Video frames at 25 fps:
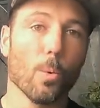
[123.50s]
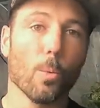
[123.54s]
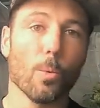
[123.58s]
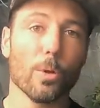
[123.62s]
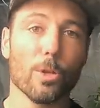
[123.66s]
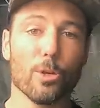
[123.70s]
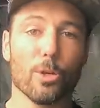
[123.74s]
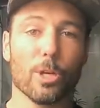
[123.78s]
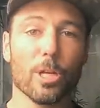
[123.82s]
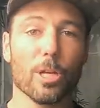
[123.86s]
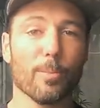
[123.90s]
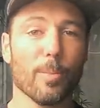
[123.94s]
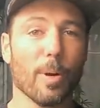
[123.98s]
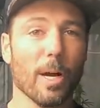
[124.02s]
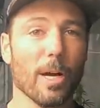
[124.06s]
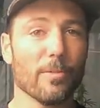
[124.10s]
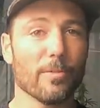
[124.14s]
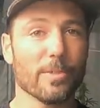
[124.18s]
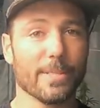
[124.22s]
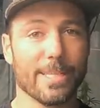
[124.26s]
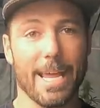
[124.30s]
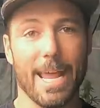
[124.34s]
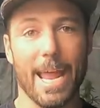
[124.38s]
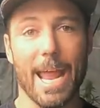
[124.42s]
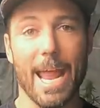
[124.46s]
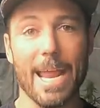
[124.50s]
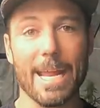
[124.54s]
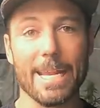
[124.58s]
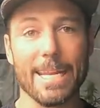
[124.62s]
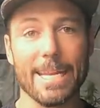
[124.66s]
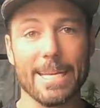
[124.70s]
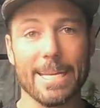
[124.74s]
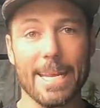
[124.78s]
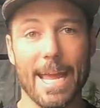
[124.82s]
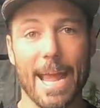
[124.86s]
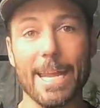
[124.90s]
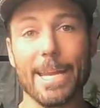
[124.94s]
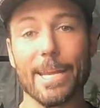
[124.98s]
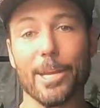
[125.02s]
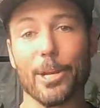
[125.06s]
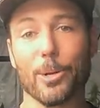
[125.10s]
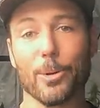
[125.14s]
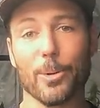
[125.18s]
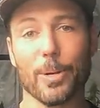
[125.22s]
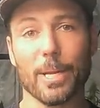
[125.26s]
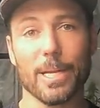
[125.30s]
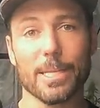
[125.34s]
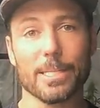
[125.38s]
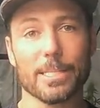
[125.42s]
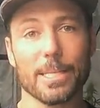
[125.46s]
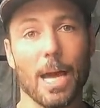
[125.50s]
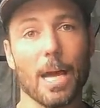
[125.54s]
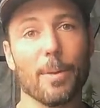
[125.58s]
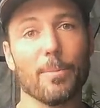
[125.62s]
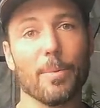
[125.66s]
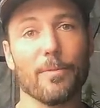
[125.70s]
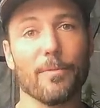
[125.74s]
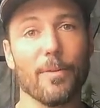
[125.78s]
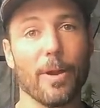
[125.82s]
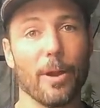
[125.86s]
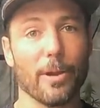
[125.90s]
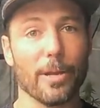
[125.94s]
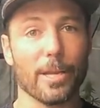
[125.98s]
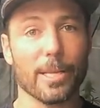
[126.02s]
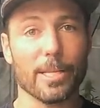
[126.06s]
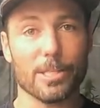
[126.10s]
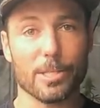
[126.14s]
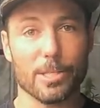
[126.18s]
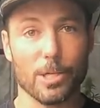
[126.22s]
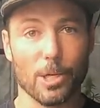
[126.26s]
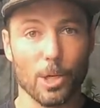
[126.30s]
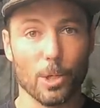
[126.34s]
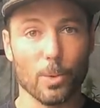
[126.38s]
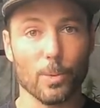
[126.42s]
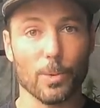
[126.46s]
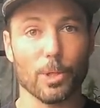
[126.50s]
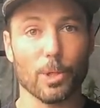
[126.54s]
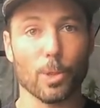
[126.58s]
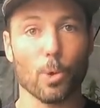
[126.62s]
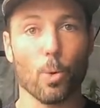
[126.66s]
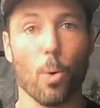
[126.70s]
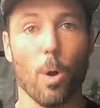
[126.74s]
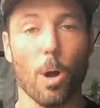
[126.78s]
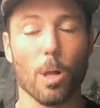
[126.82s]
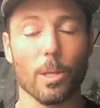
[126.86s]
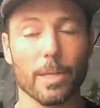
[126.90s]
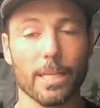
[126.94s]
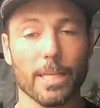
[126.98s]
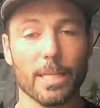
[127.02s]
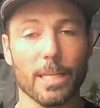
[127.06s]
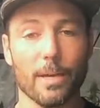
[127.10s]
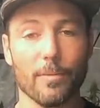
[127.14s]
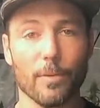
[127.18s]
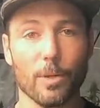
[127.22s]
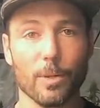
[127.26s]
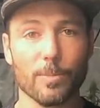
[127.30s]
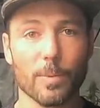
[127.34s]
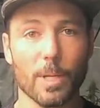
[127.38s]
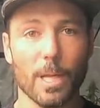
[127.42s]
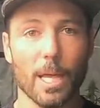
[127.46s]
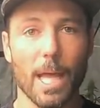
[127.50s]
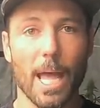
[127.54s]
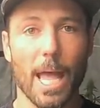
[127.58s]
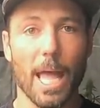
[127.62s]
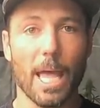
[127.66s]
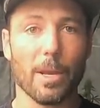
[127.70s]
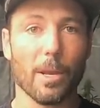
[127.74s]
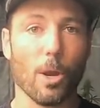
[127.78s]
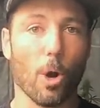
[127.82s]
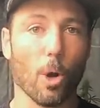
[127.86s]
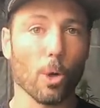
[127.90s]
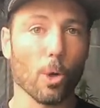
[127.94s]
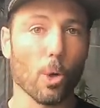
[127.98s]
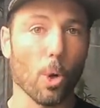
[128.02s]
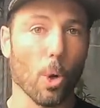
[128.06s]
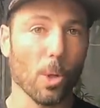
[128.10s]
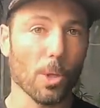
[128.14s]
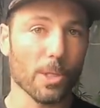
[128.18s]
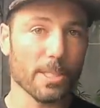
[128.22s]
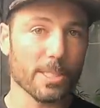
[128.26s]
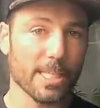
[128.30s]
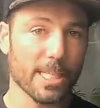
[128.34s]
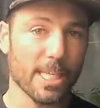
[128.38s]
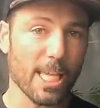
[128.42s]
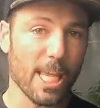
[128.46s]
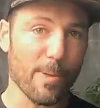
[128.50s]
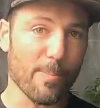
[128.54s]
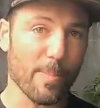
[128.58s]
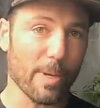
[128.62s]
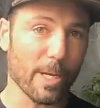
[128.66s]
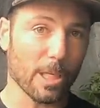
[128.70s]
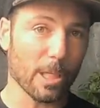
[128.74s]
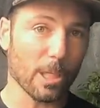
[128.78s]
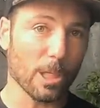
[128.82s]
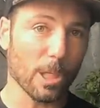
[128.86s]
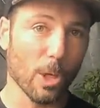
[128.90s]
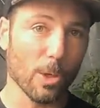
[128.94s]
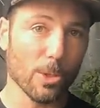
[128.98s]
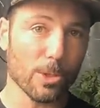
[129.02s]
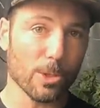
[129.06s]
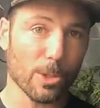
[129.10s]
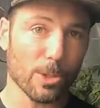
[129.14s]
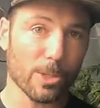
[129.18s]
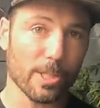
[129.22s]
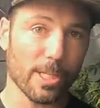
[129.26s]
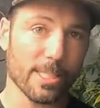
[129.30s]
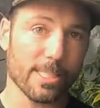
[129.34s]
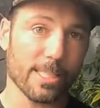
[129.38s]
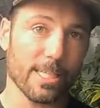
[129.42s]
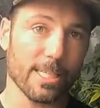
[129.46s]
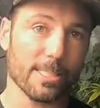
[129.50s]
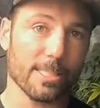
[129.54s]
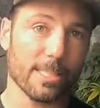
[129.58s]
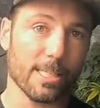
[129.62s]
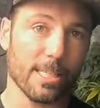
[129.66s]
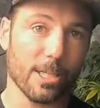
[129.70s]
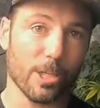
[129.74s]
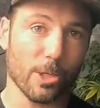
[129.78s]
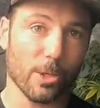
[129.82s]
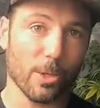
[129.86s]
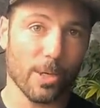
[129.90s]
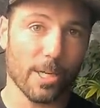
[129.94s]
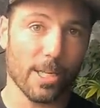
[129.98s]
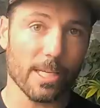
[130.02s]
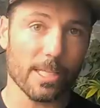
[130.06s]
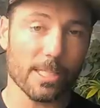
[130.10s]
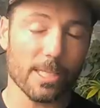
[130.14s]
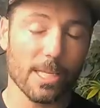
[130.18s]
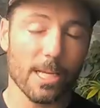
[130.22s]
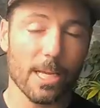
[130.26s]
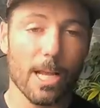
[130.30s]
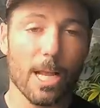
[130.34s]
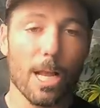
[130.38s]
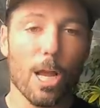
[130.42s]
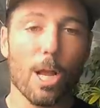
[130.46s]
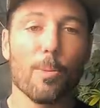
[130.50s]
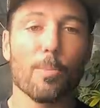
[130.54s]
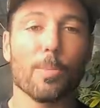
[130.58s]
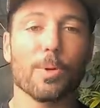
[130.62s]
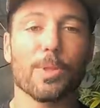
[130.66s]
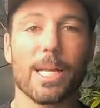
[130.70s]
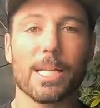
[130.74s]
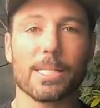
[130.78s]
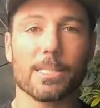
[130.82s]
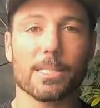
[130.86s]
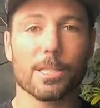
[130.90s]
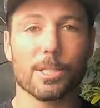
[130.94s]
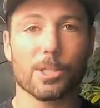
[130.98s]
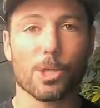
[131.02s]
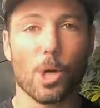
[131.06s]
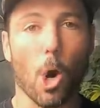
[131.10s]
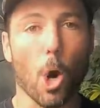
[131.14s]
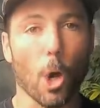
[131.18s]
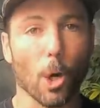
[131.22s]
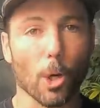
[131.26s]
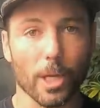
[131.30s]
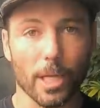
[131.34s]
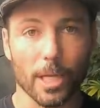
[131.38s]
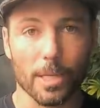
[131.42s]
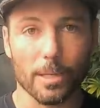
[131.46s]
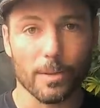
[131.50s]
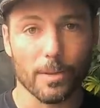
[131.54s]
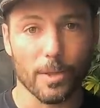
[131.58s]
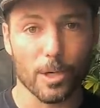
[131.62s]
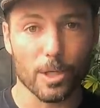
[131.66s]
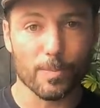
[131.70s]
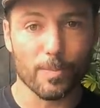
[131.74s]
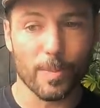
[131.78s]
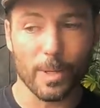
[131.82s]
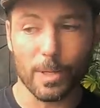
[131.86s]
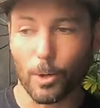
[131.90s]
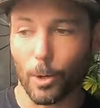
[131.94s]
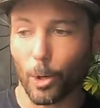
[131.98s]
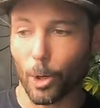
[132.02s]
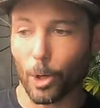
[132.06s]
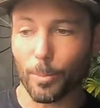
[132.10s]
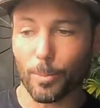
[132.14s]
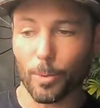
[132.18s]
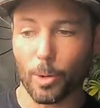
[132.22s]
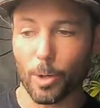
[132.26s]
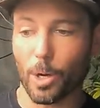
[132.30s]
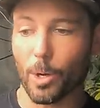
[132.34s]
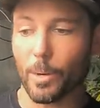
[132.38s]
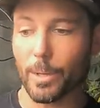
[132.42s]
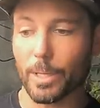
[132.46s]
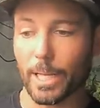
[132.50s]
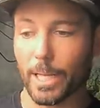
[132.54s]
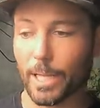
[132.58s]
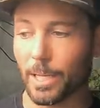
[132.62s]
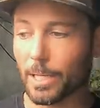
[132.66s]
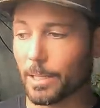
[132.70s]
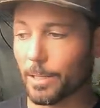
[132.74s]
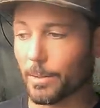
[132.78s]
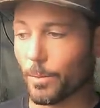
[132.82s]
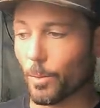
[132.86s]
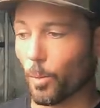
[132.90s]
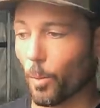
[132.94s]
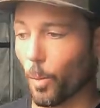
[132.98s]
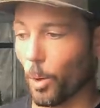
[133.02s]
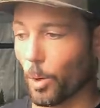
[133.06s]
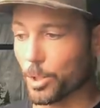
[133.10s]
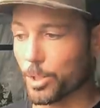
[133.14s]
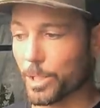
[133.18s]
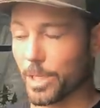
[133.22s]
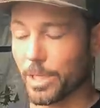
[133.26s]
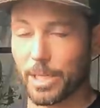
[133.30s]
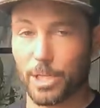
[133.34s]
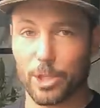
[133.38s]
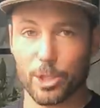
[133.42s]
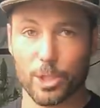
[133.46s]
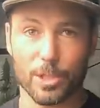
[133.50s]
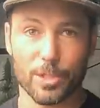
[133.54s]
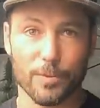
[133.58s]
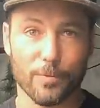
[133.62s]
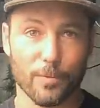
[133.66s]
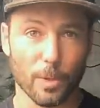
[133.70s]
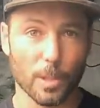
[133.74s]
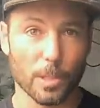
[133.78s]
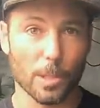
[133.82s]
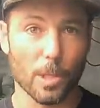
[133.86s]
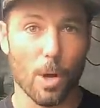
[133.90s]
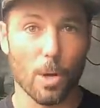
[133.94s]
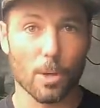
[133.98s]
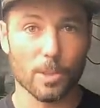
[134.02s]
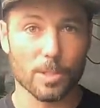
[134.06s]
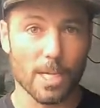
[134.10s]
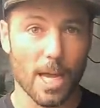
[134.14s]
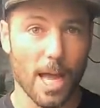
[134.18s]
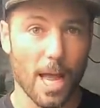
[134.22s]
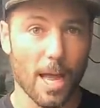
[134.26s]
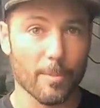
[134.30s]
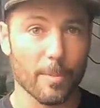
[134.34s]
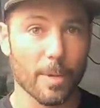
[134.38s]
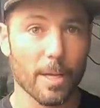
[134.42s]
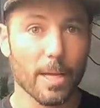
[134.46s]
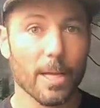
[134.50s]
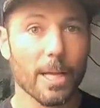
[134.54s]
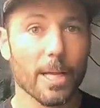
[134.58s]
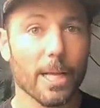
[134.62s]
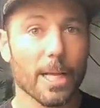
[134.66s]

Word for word: When you get above, say, 80, 90 degrees, I'd be very concerned with the quality level, and our goal is to keep it closer to 60 degrees. But that's the target. There's been herb growing in worse conditions for a long time.